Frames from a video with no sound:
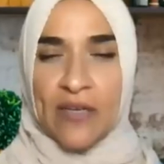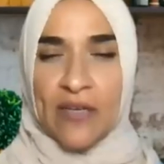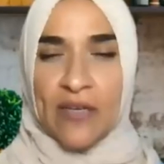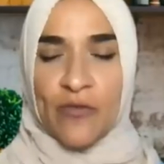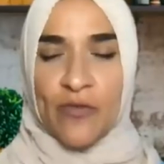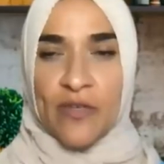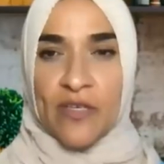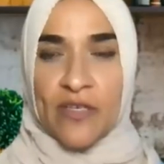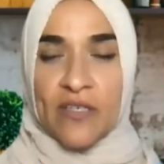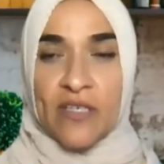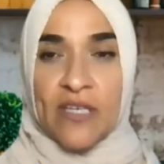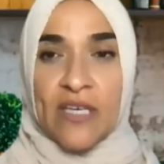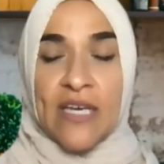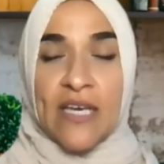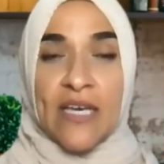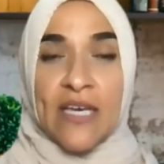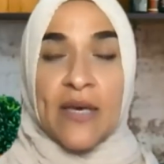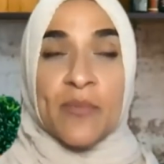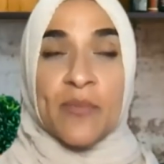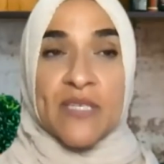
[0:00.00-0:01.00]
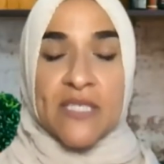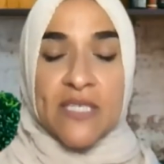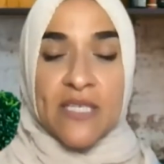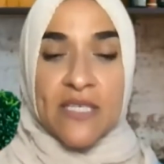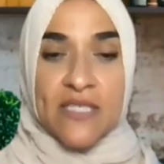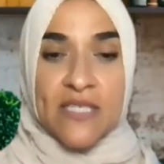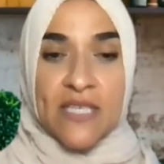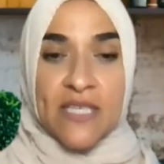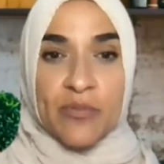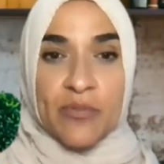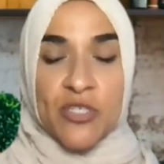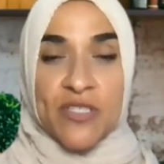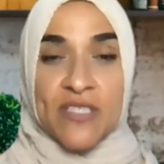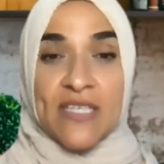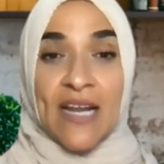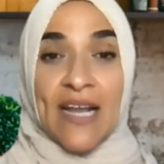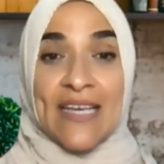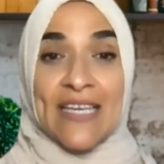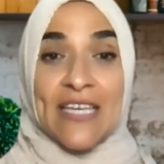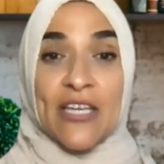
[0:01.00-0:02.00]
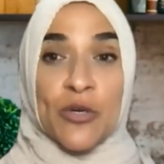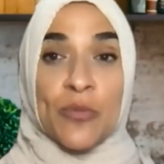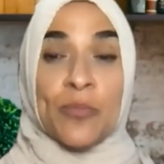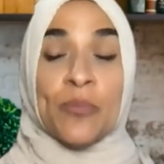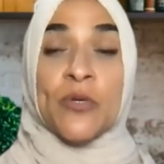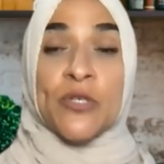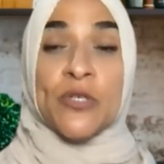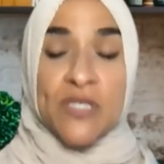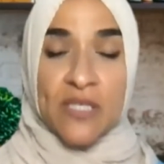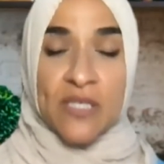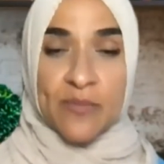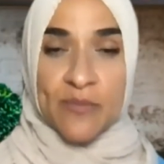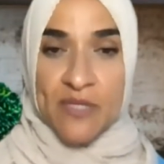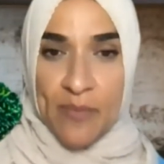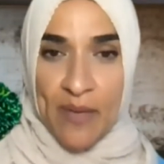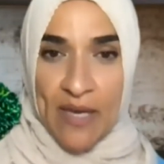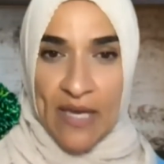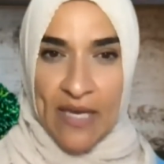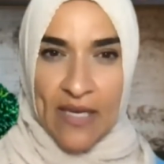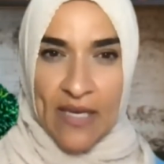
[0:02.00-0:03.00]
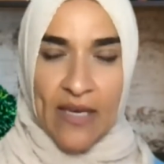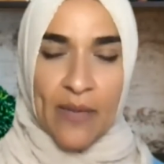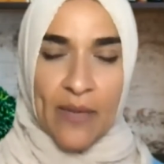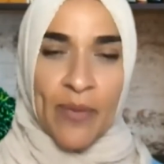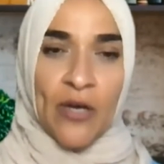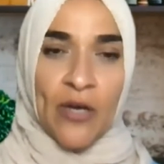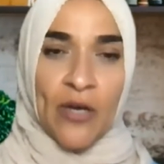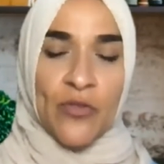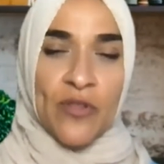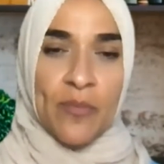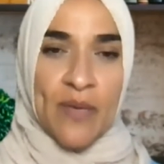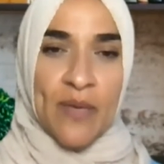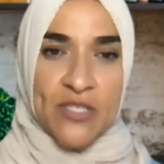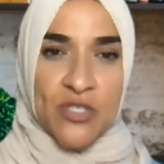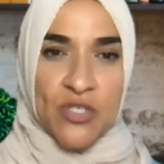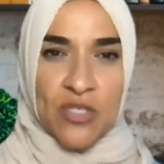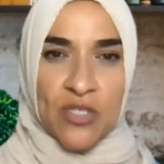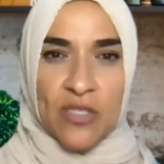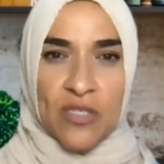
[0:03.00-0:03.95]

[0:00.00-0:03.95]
of the misconceptions that I hear Muslims make about the masjid